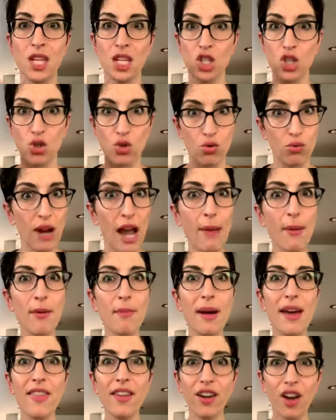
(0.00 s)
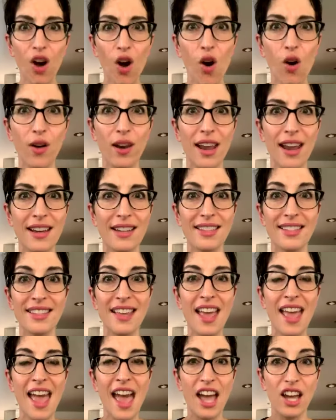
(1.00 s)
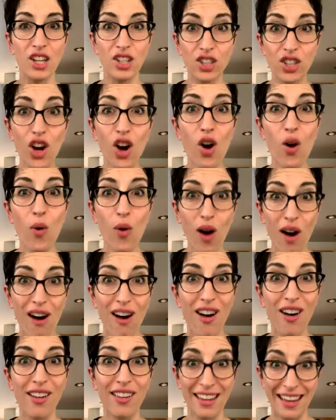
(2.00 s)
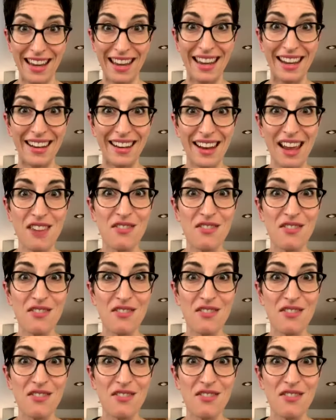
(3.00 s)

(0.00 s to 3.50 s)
to grab it by the cojones and go all in.